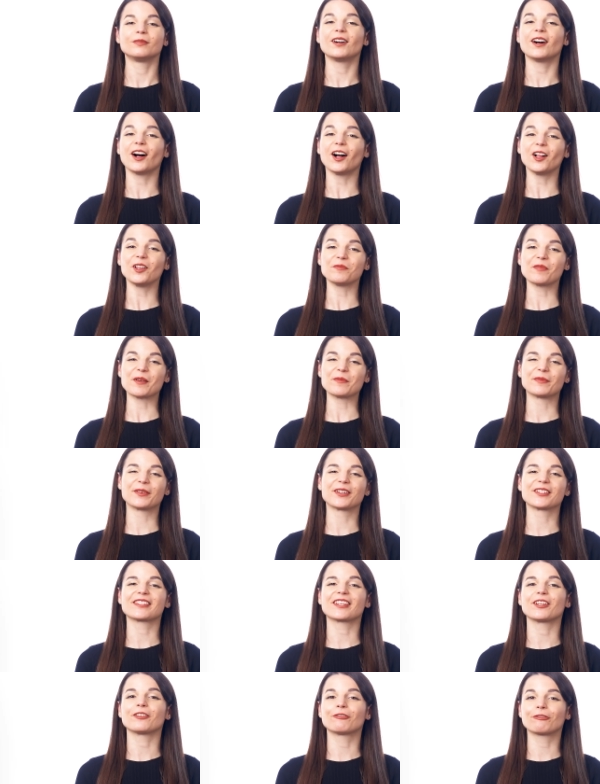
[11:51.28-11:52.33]
All
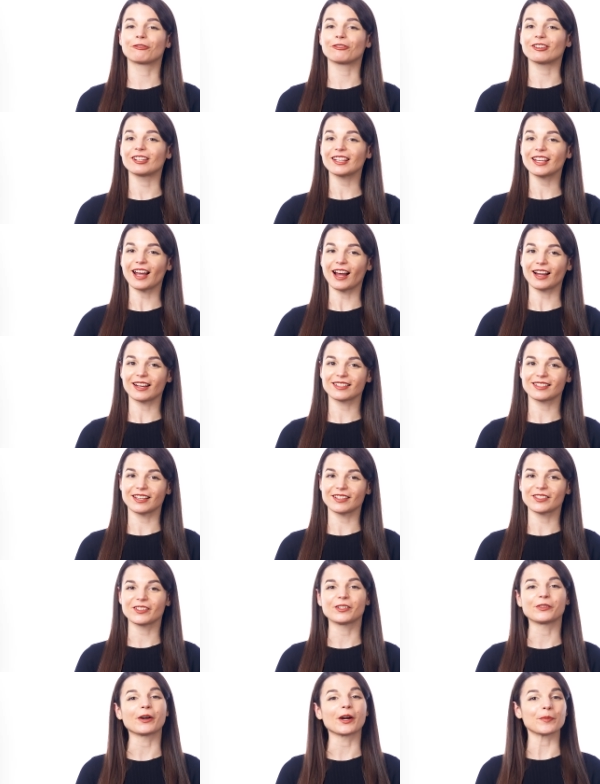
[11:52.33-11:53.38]
members get free access
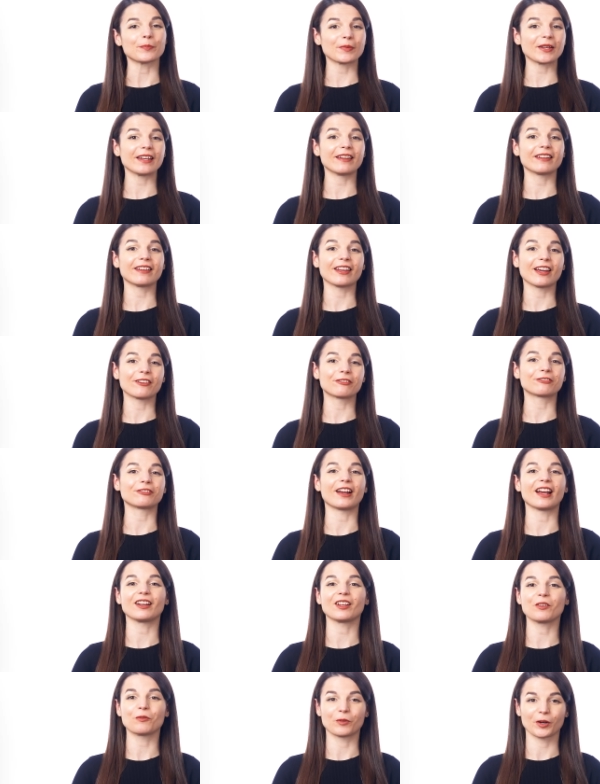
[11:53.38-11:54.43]
to our PDF
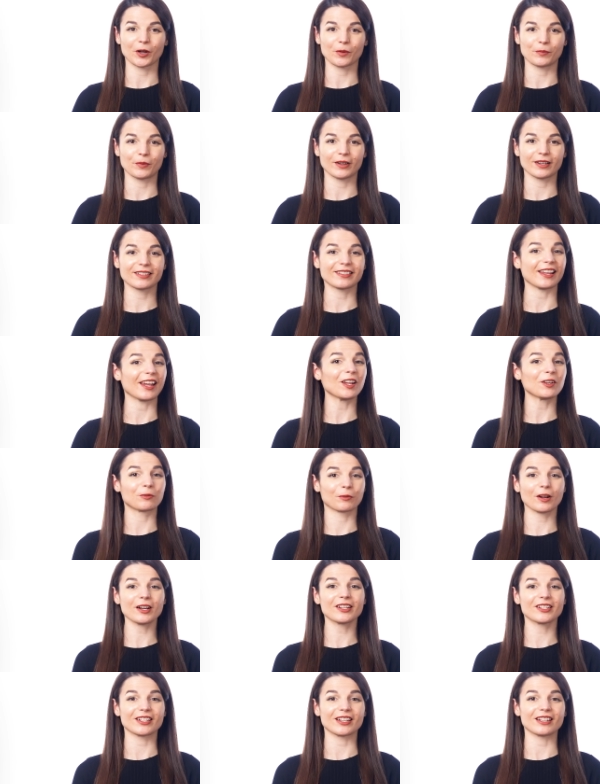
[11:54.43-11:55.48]
writing workbooks and
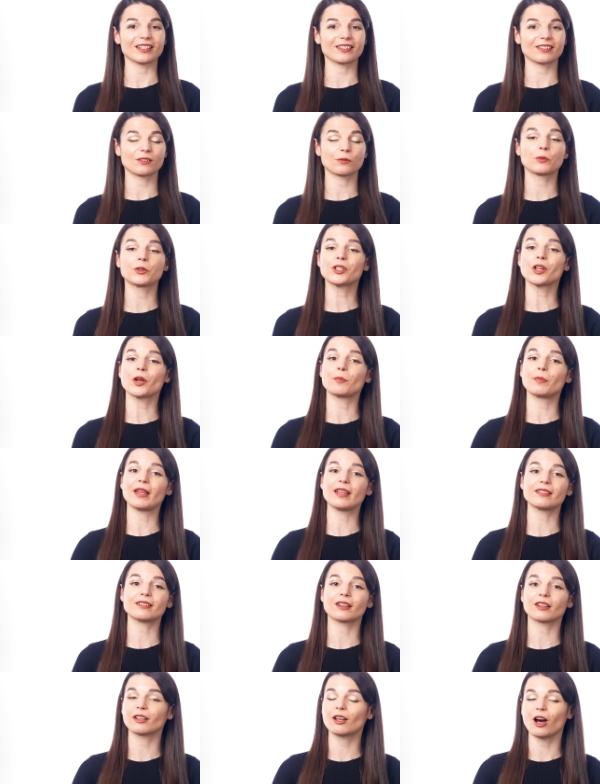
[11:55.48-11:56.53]
worksheets, which are
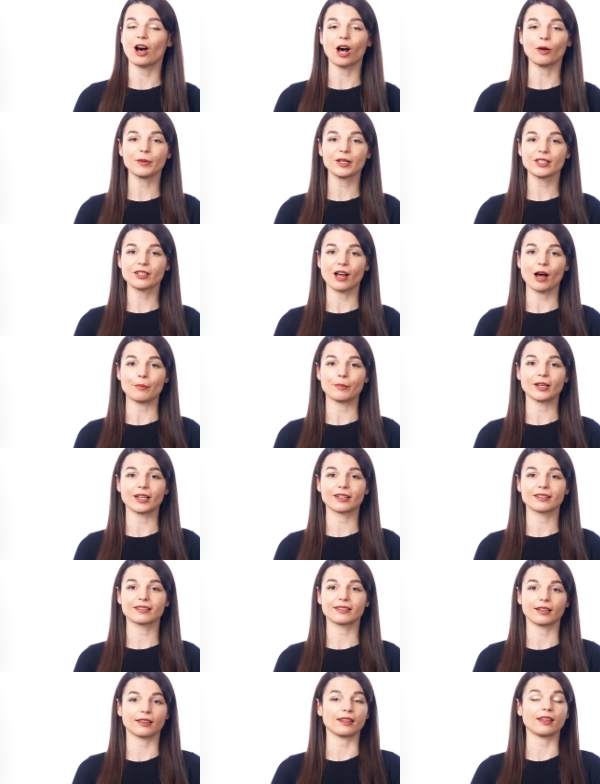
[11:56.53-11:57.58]
based on common
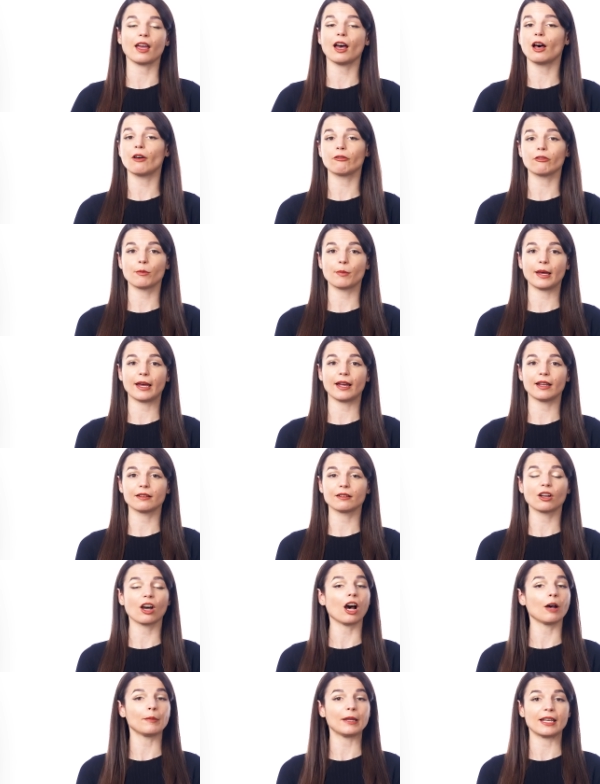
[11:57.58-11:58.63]
topics like the alphabet,
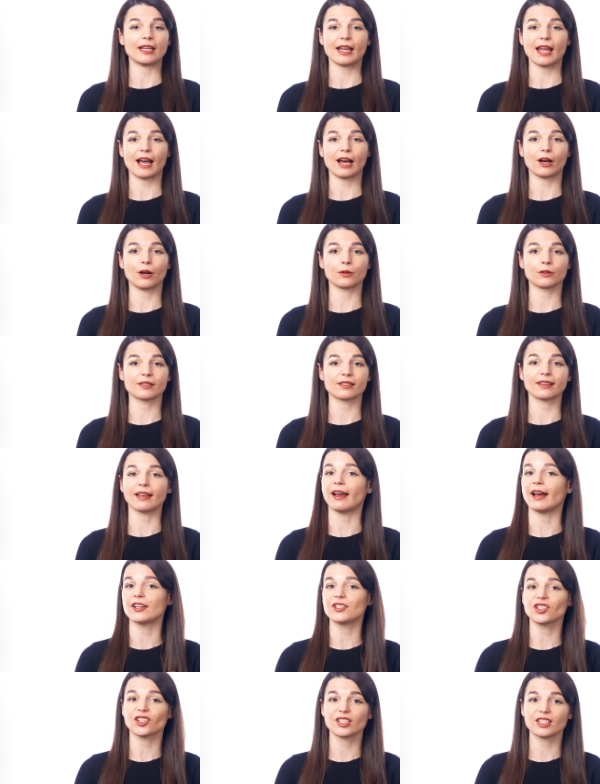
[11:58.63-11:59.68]
common nouns,
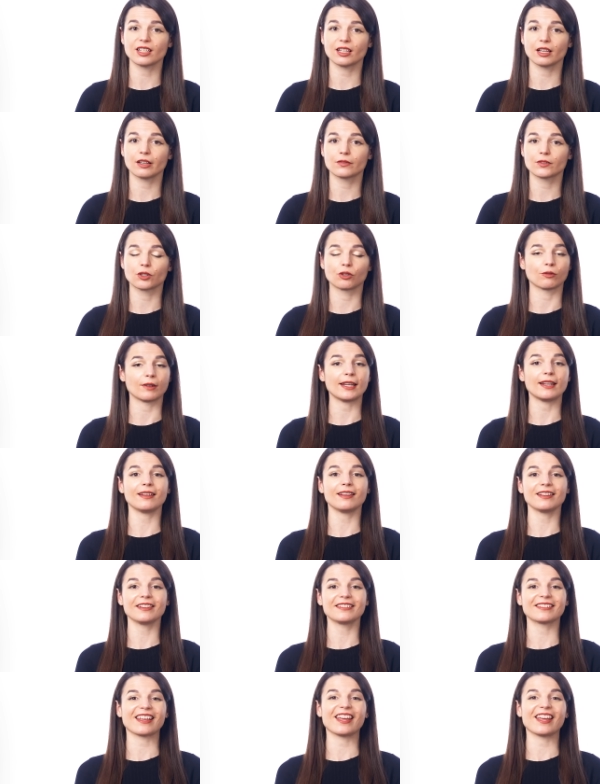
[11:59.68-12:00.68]
adjectives, greetings,